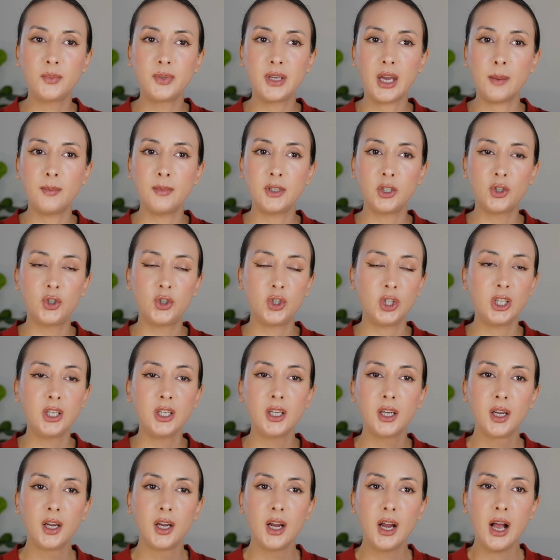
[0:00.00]

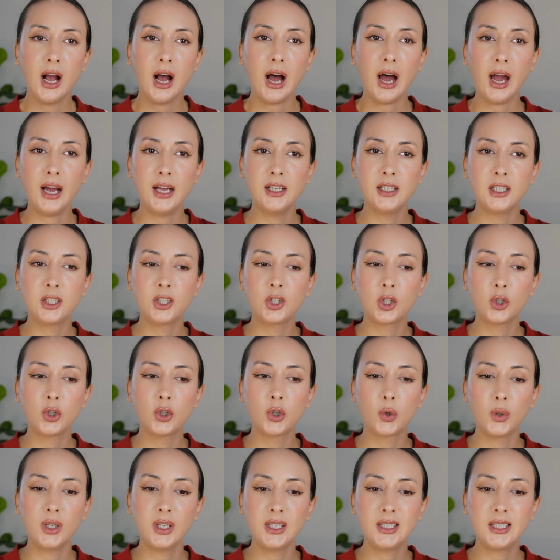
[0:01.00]
BMSG. I listen
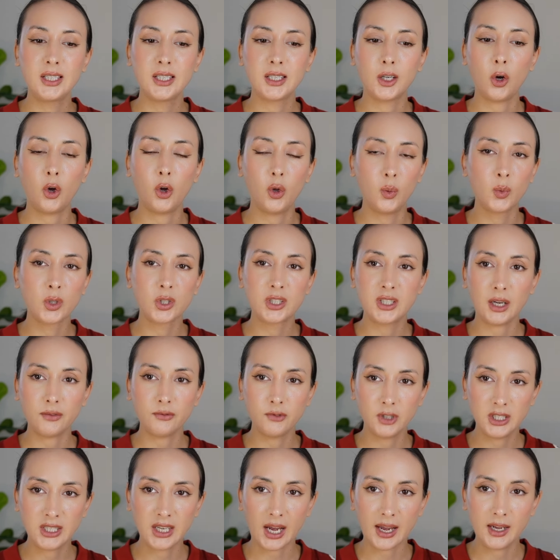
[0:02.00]
to it almost
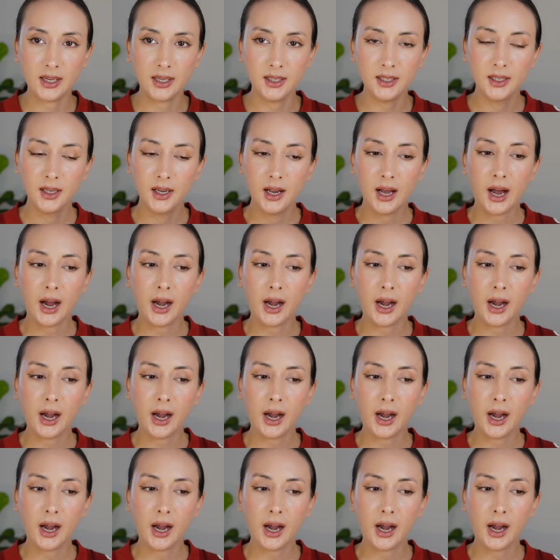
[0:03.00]
every day,